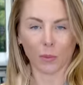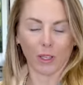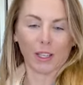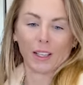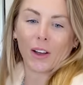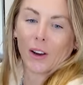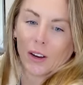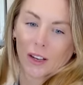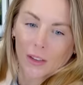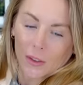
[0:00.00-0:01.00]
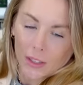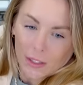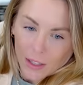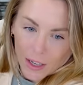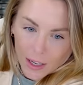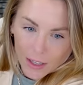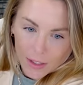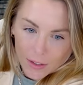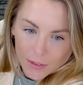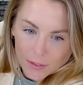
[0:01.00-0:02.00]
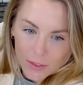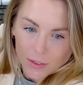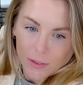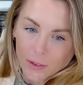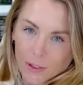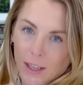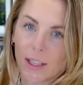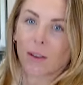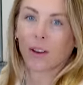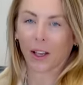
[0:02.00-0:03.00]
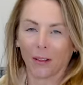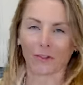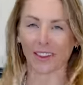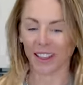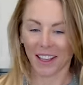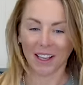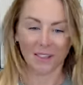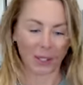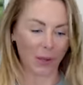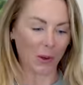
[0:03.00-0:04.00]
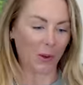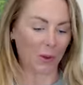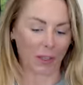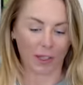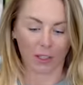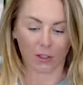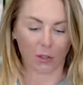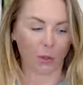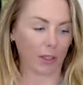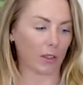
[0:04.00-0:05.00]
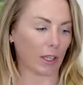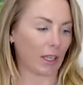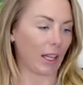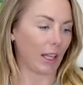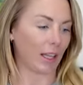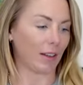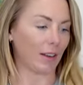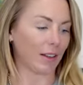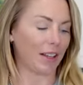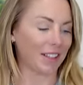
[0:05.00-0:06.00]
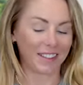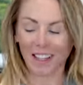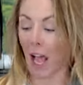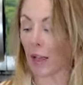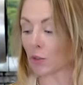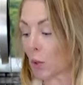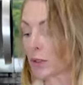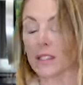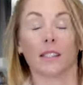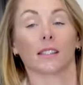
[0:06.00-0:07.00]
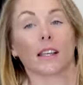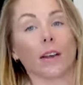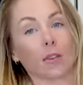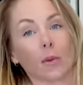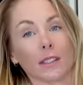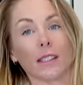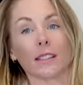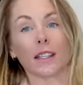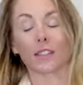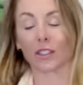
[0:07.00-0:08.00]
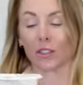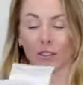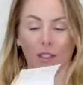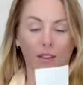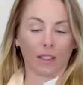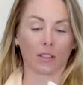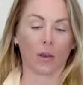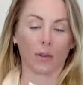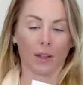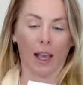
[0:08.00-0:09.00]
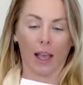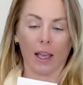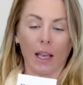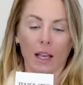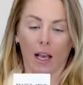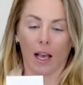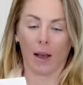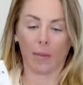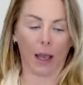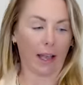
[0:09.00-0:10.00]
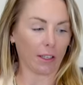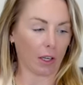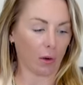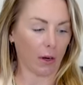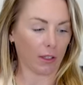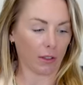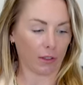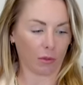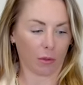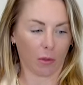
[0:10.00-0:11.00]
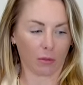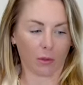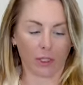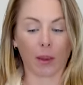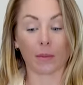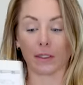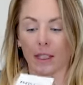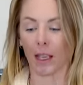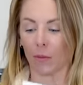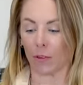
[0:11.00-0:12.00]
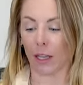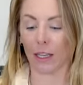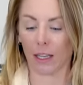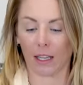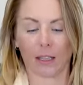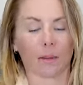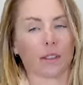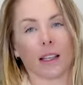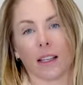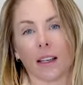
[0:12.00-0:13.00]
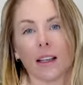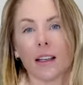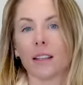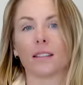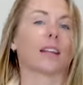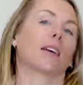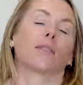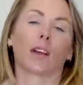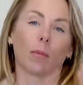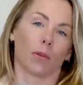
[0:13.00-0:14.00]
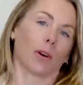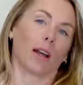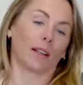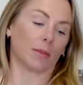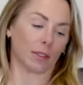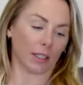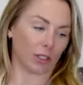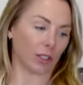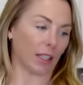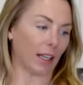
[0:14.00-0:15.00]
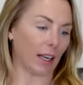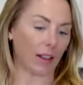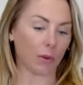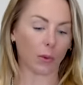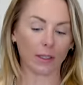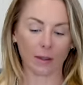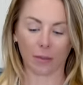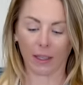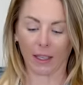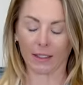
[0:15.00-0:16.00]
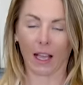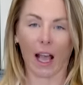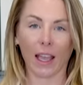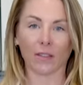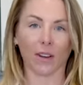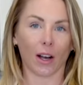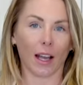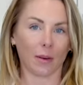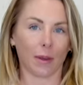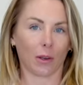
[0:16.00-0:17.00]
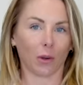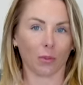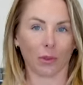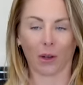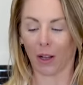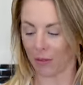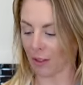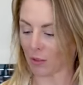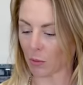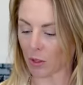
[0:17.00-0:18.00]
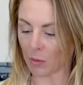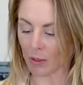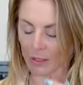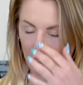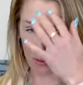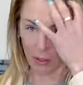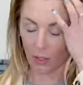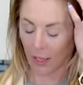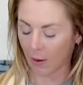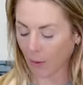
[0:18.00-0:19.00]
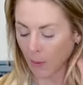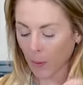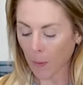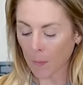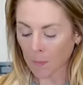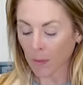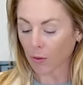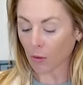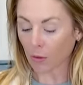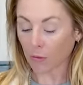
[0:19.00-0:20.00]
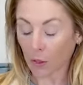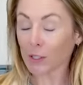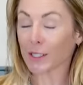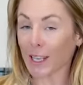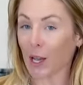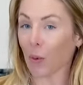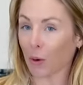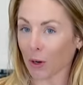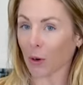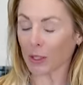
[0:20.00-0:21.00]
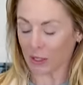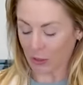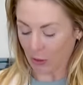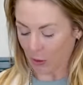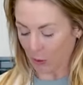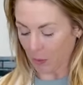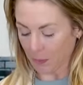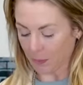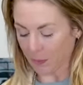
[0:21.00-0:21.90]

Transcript: we are going live right now. Okay, so two hundred and I have two receipts. I have two receipts. Let's just, let's go into that. Um, I to go into the store multiple times because I kept forgetting items. And did I forget more items? I sure did. And the reason being is I have not had my cold brew coffee this morning because I was all out. So the first thing we are going to do,